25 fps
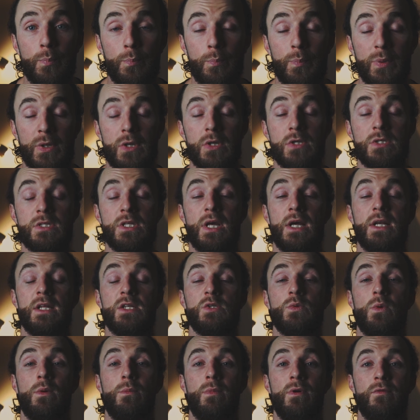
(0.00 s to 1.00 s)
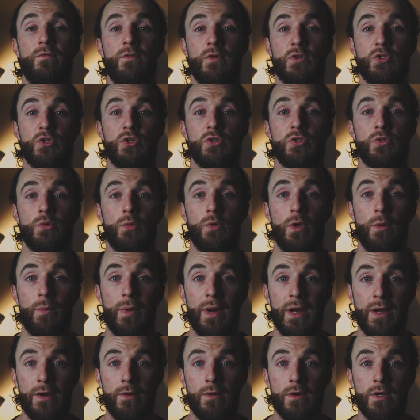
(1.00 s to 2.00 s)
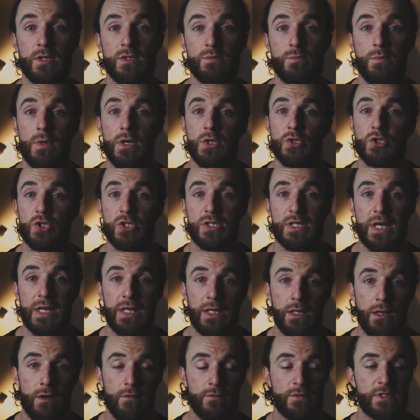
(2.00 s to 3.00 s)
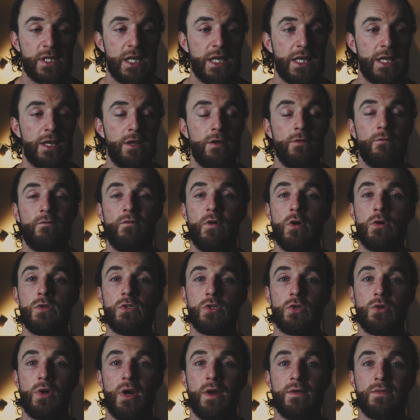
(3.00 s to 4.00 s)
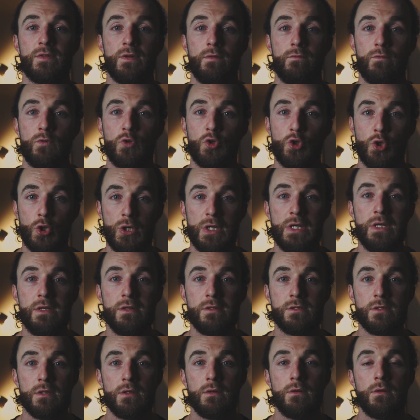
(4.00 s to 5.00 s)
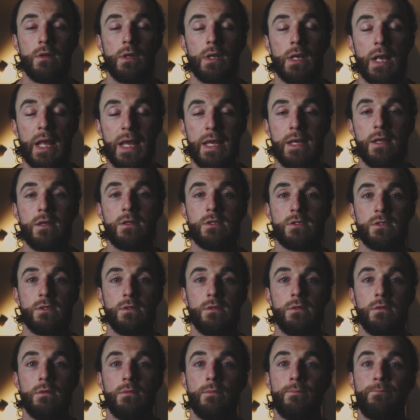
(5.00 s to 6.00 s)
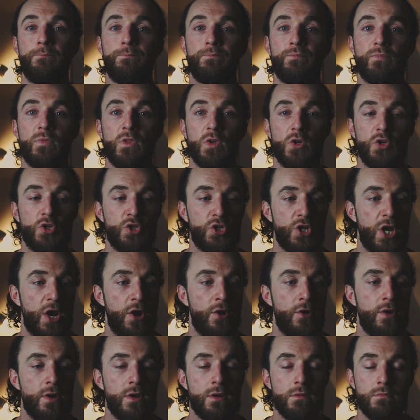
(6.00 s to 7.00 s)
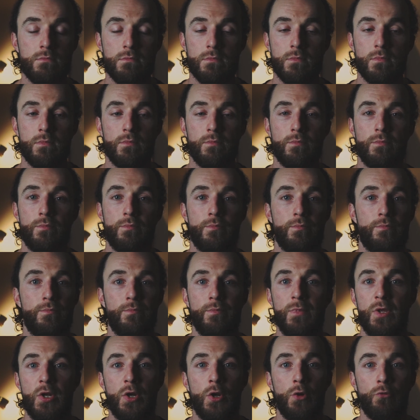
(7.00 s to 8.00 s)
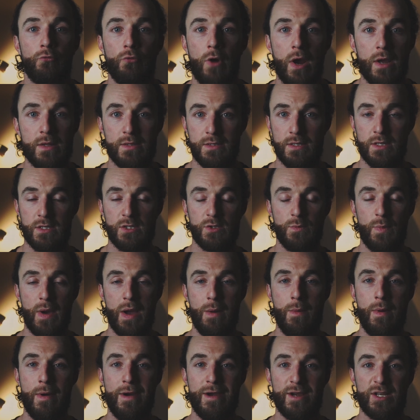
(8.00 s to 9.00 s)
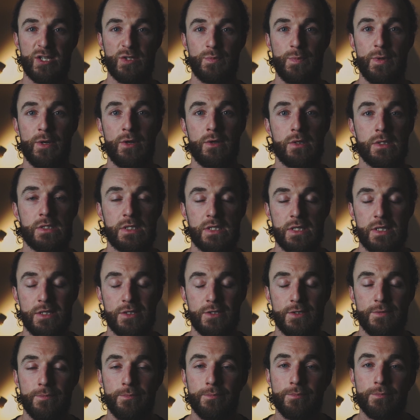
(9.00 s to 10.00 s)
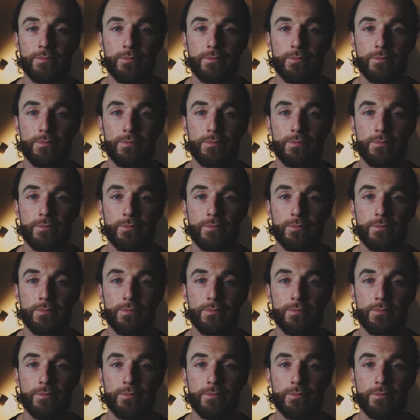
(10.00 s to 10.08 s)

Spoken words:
because that is what my vision's all about. As much as I love taking photographs of trees and lakes and sharing, you know, writings about my experiences,